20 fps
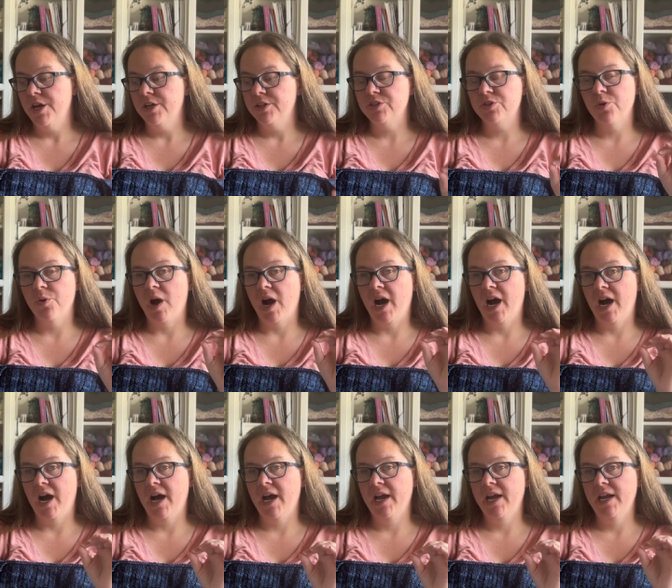So
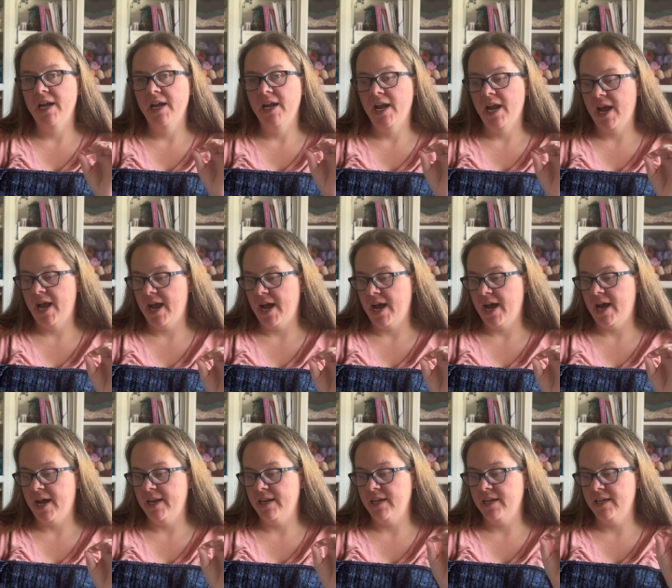I
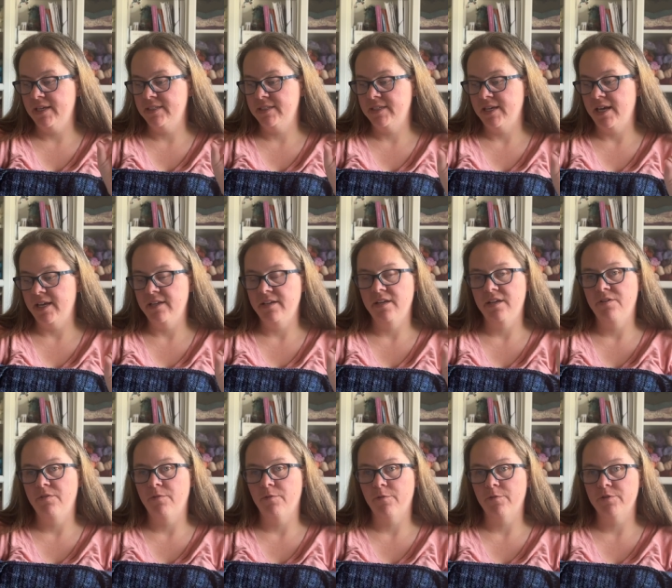had
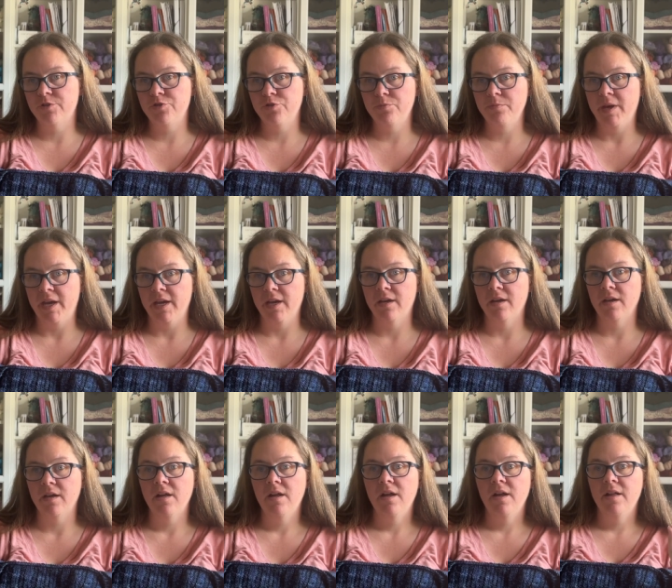intended to
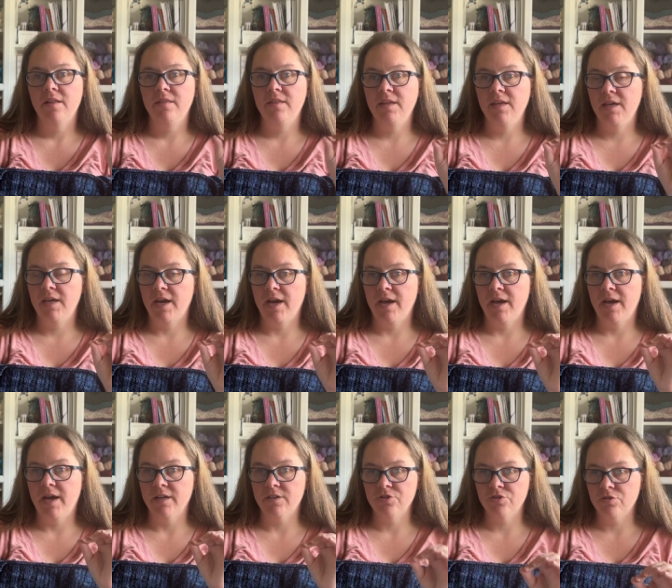make the
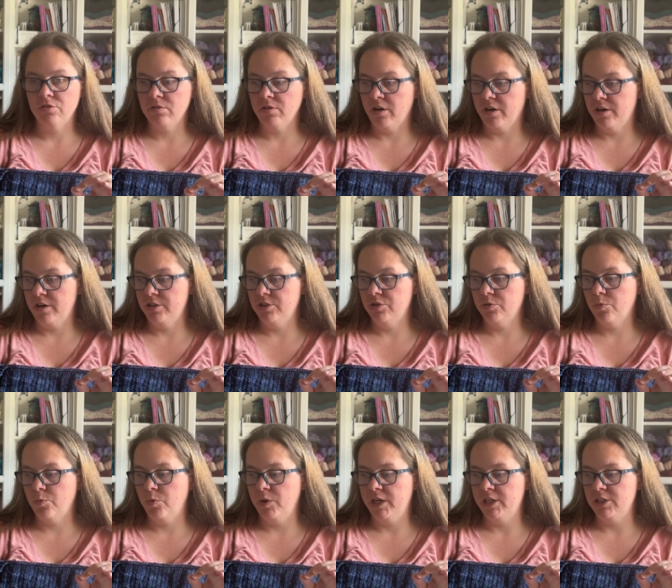extra large,
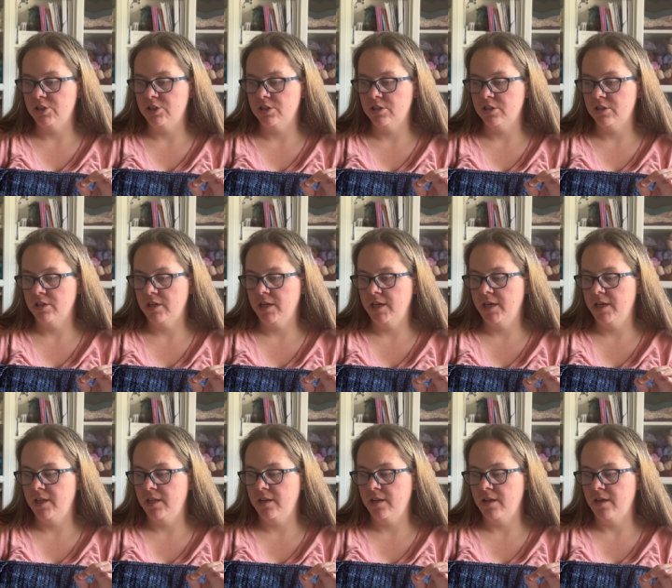which
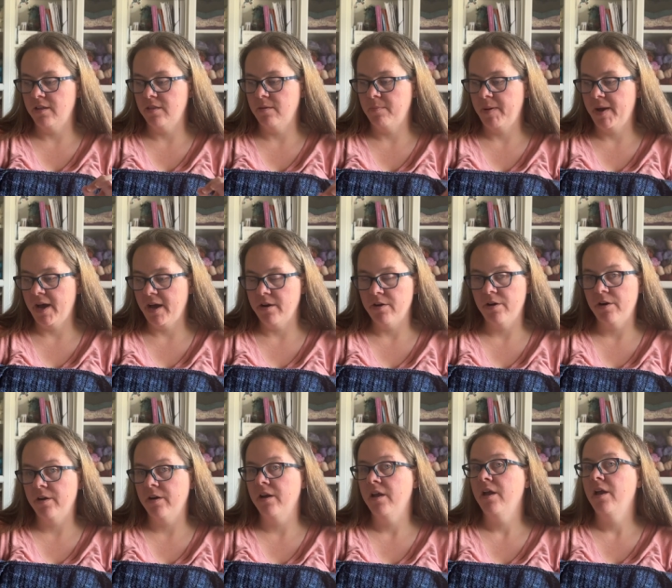in the
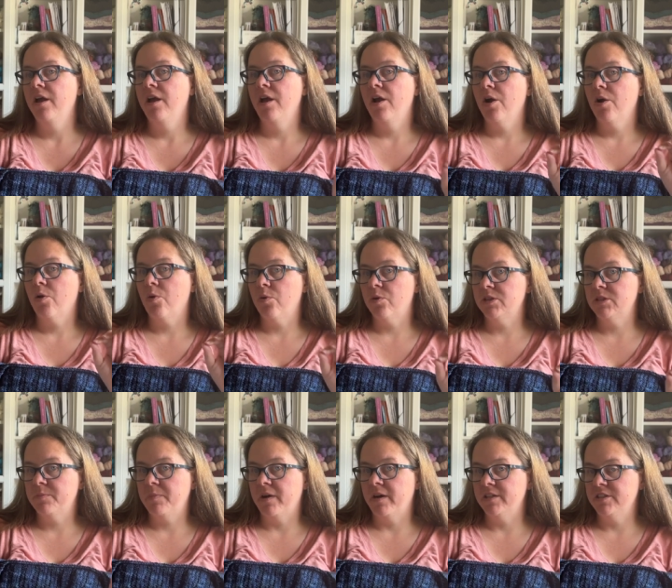pattern
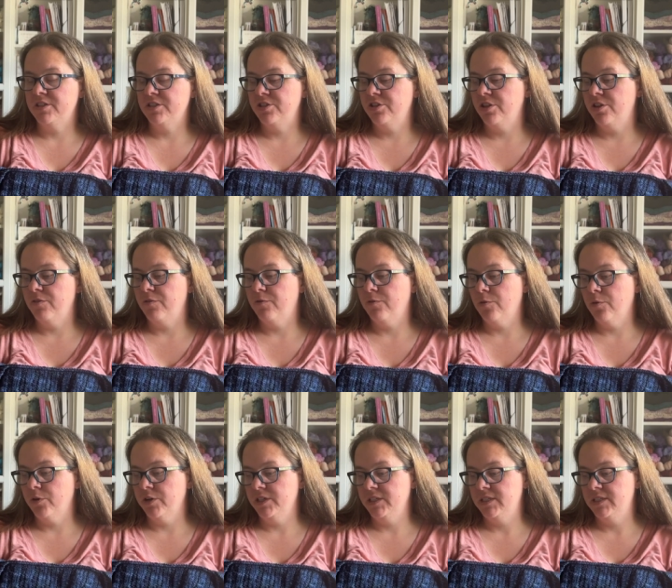corresponds to the
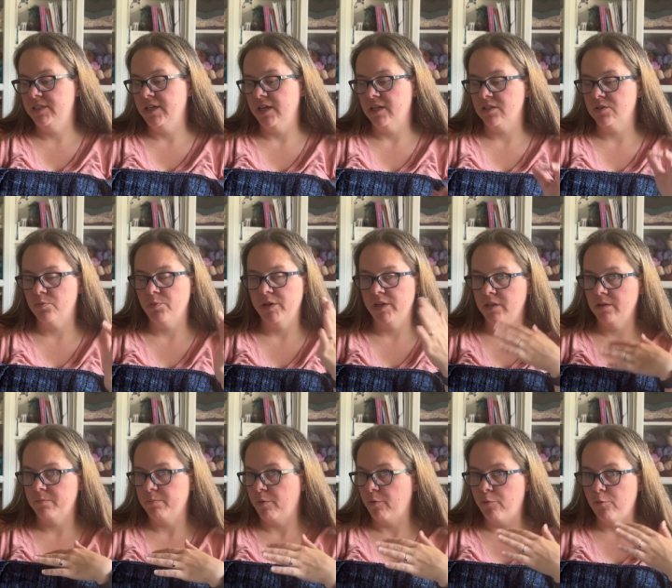forty-six when
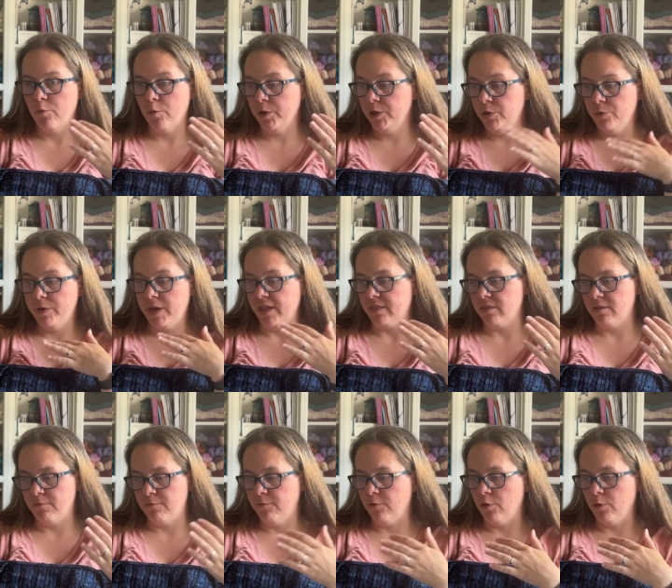before you get the
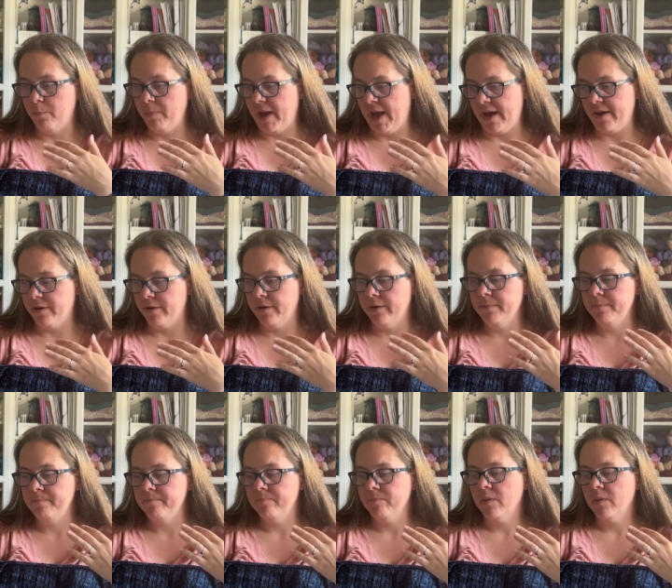full pattern.